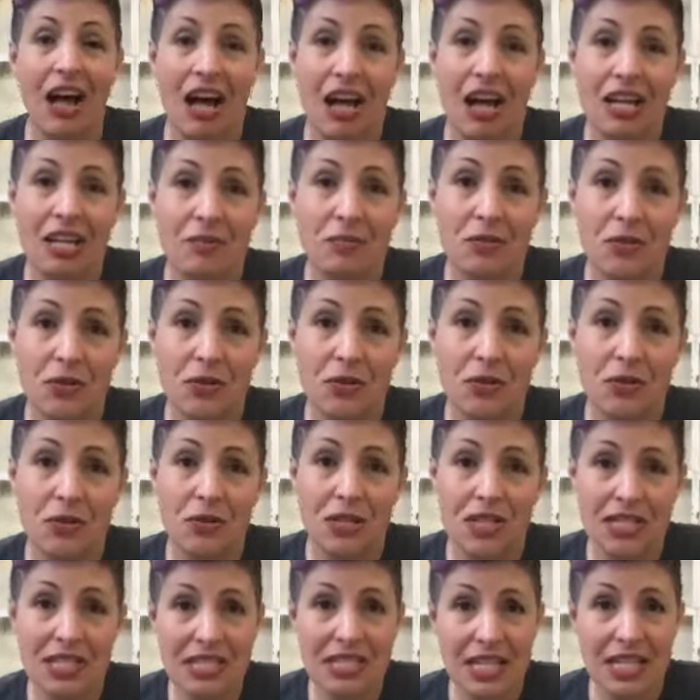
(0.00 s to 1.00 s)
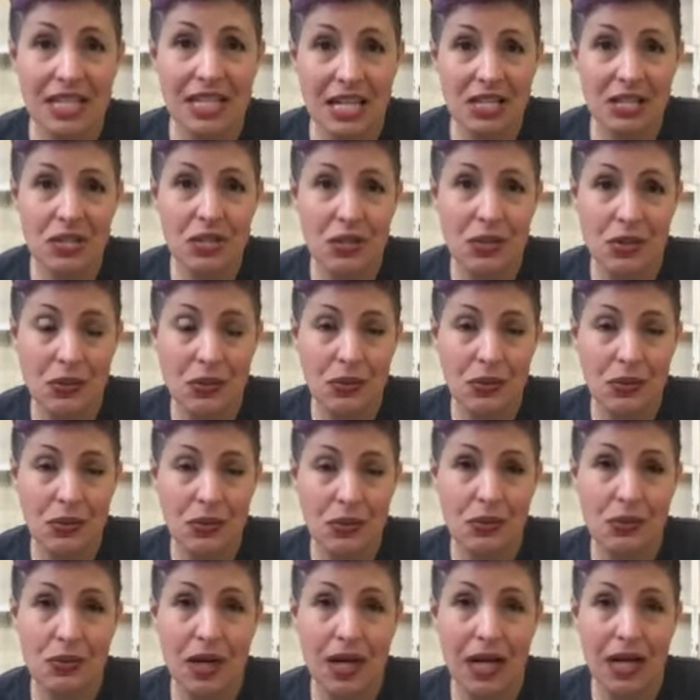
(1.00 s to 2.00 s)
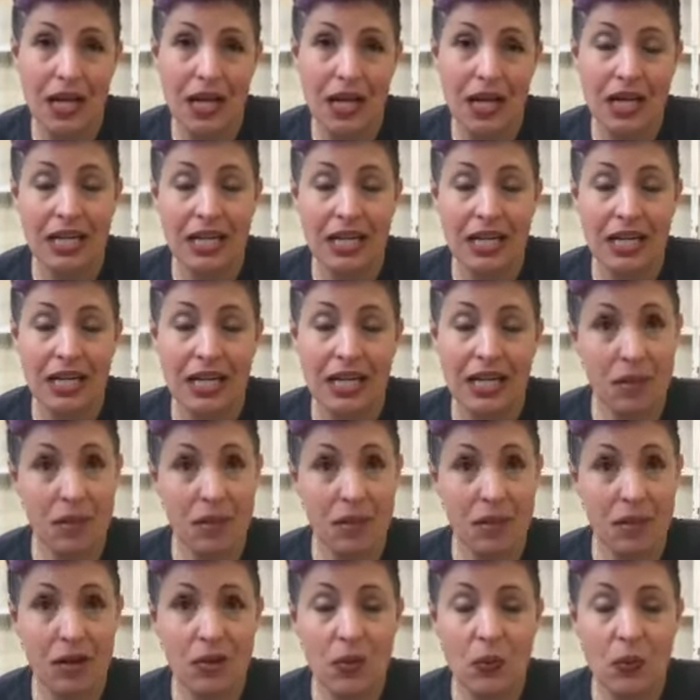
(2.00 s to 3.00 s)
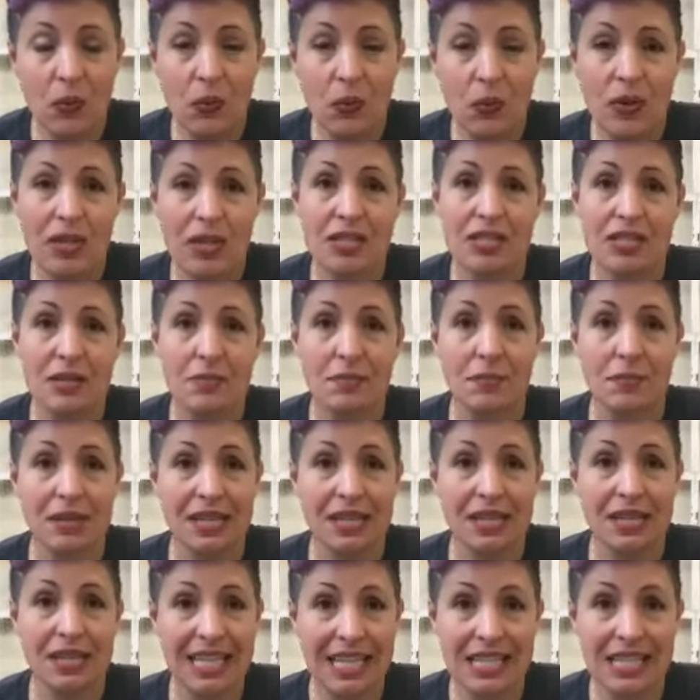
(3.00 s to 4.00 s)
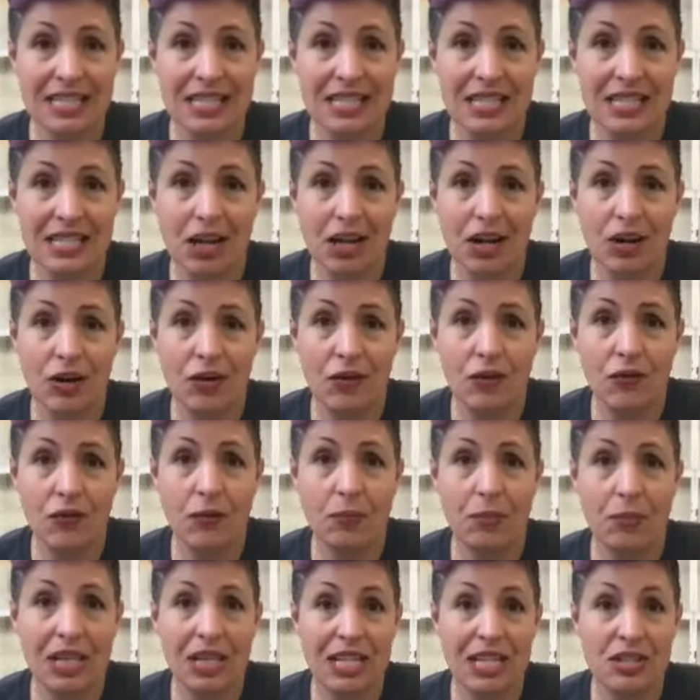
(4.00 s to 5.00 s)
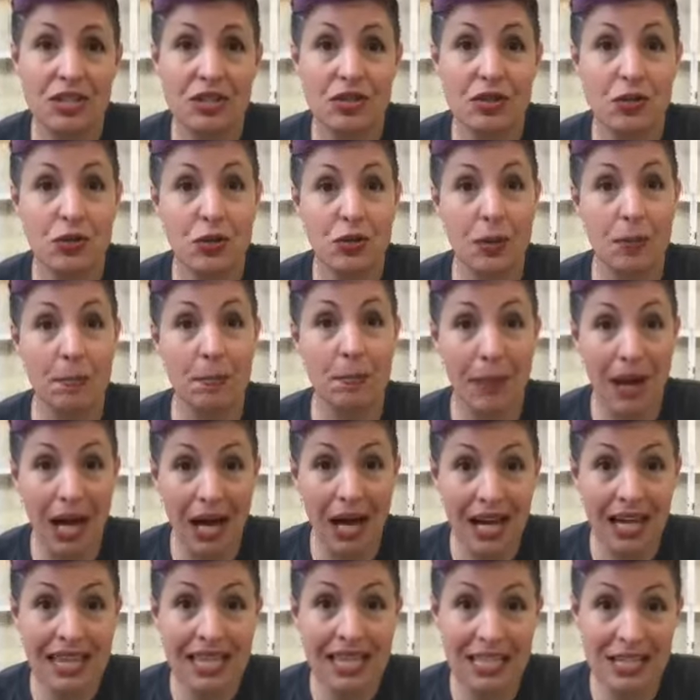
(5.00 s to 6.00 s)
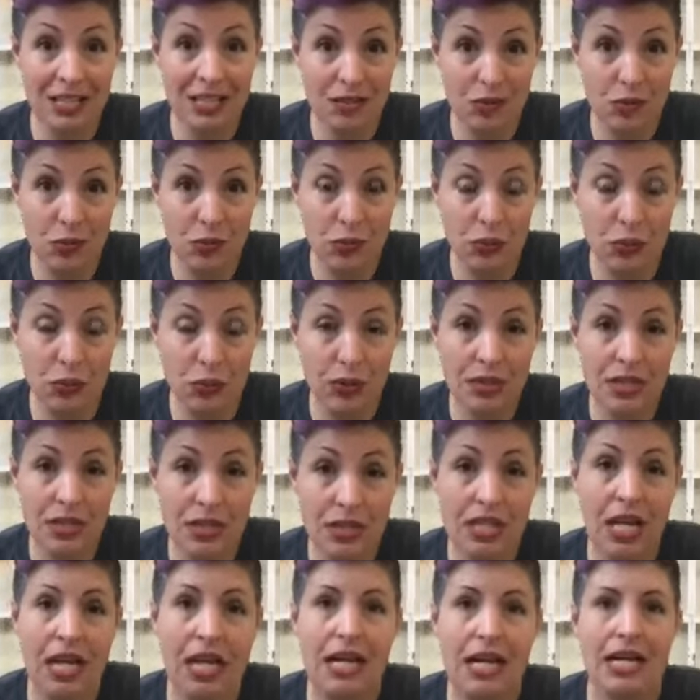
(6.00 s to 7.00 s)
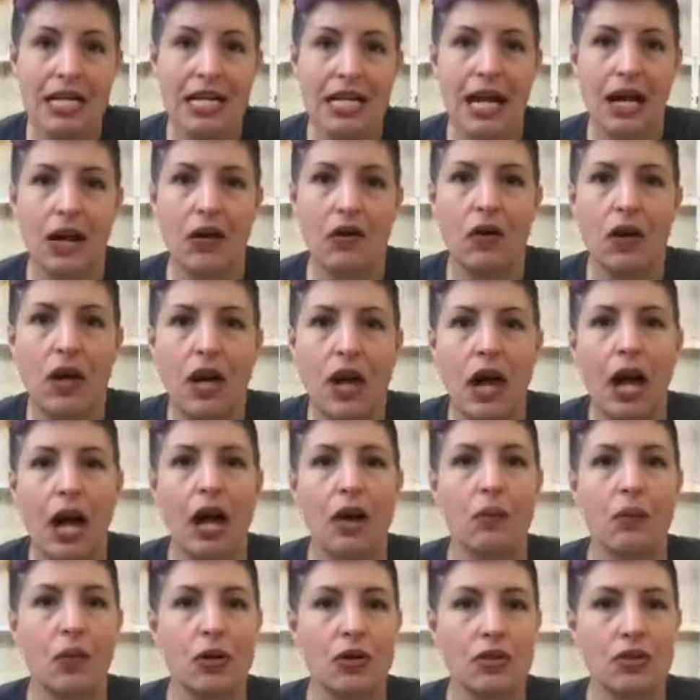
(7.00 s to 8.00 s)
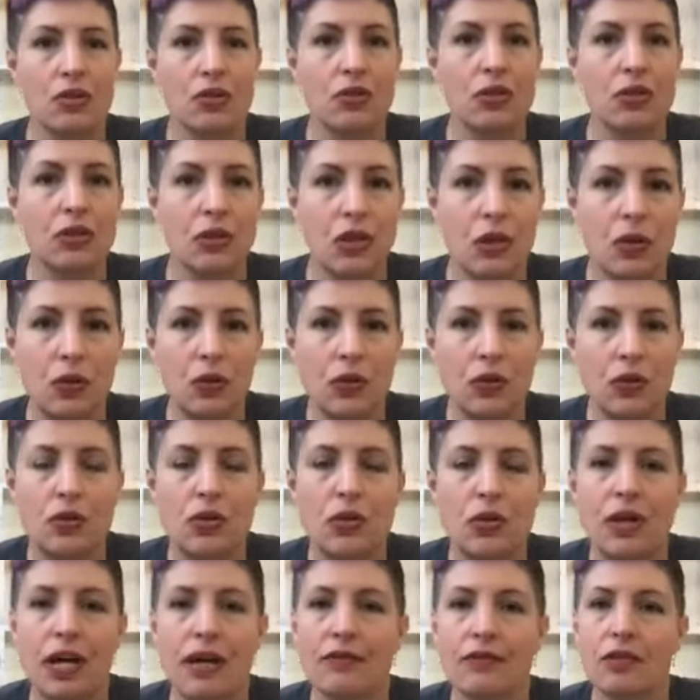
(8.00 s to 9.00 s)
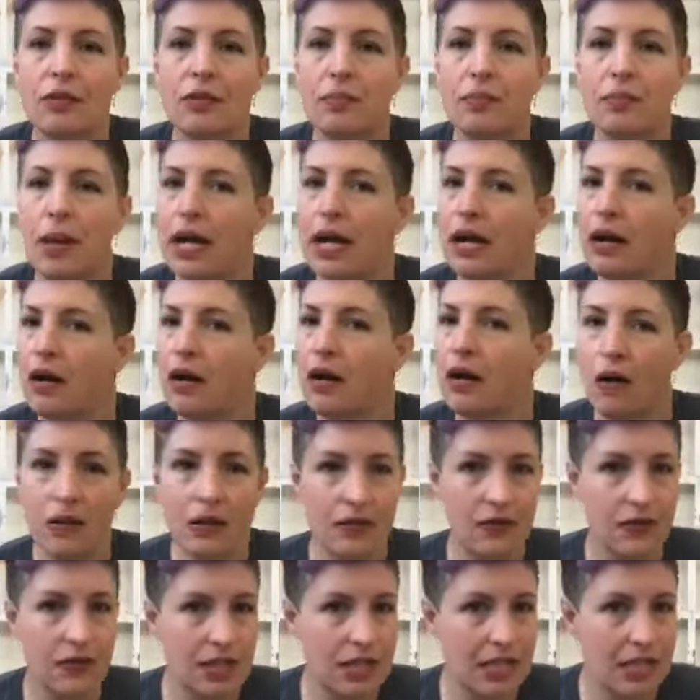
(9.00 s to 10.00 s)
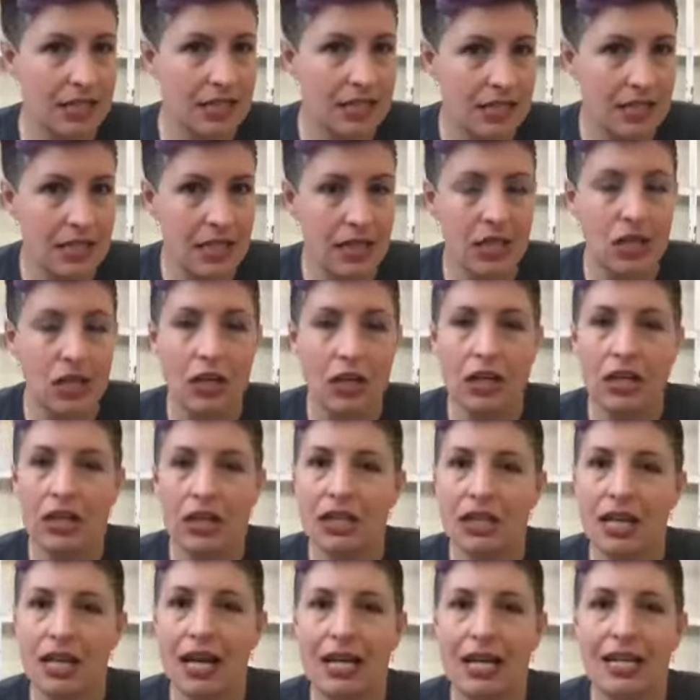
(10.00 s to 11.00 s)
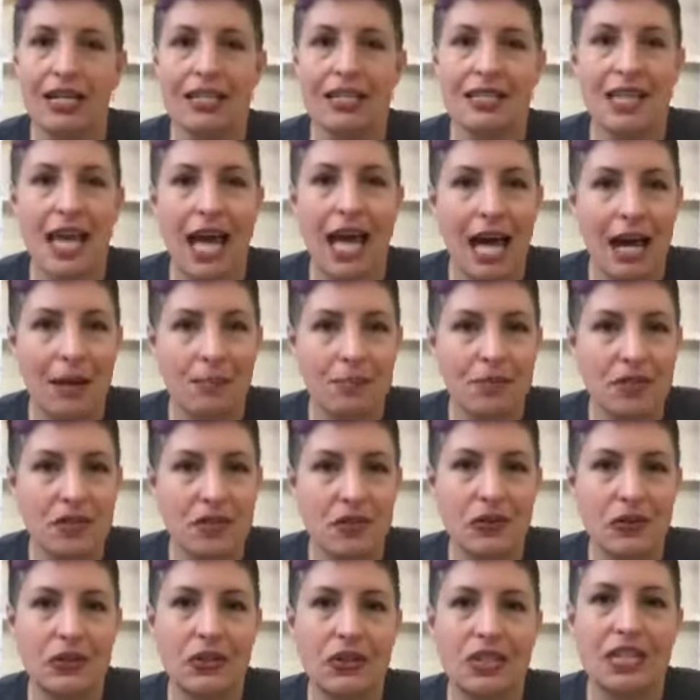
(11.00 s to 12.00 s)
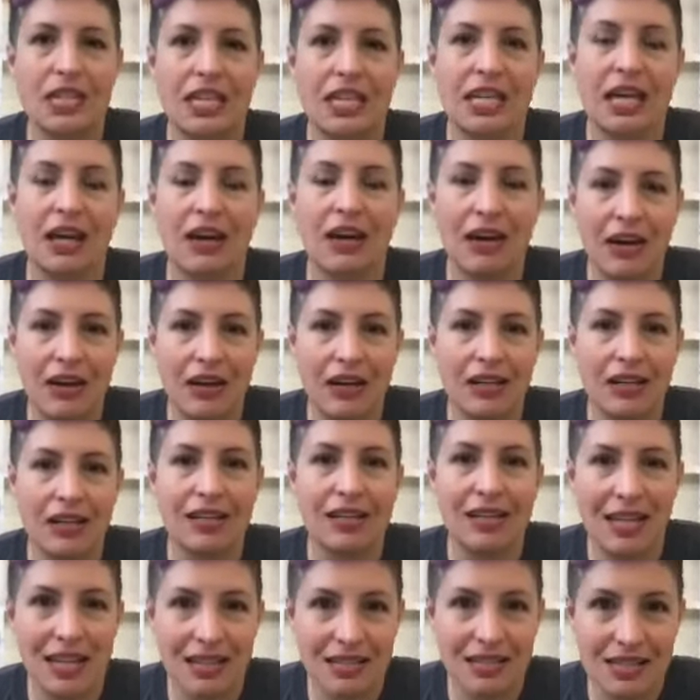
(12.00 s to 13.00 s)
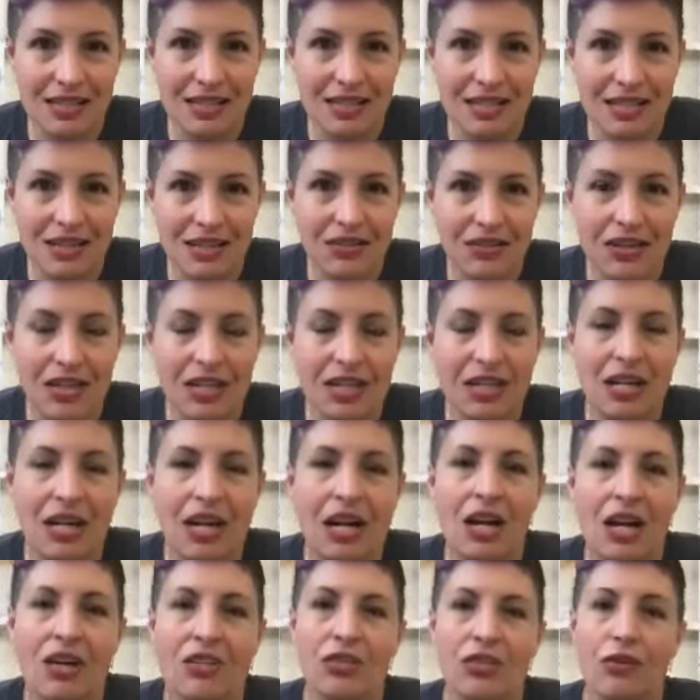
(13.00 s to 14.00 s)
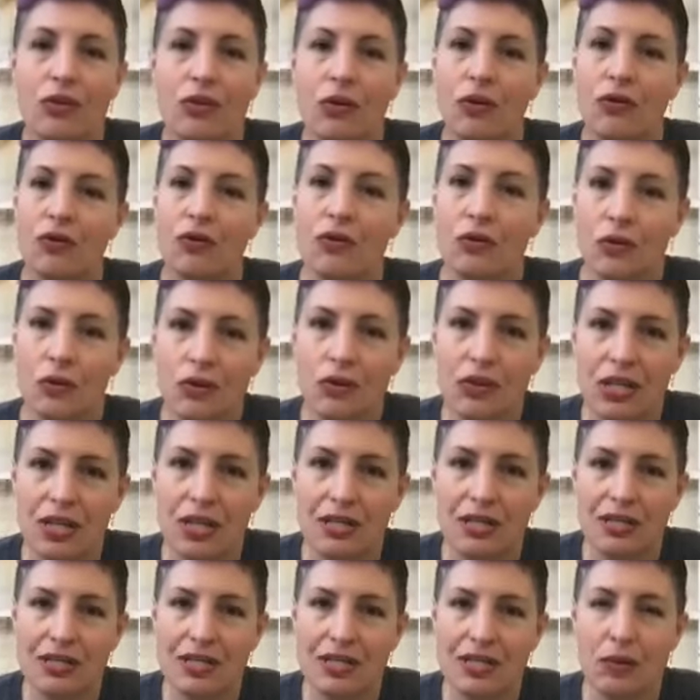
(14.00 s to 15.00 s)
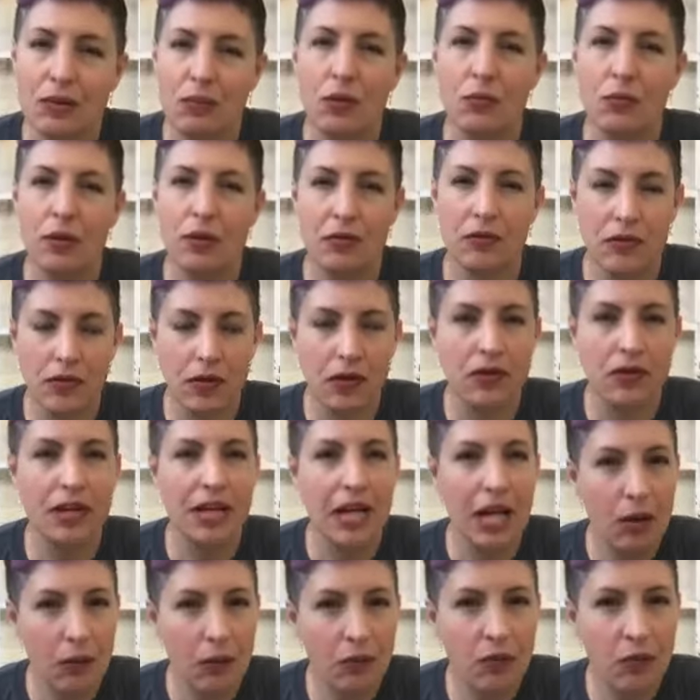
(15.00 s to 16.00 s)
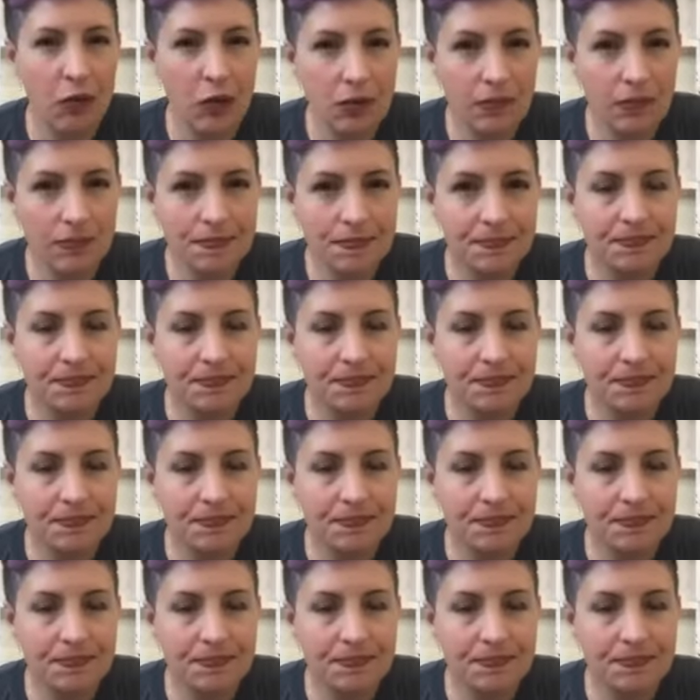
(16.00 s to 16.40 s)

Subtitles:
I am going to send you an email with some links of places you can buy these tools. Now, I want you to know you don't have to buy all of these. That is absolutely unnecessary. There are a few things that will be very helpful.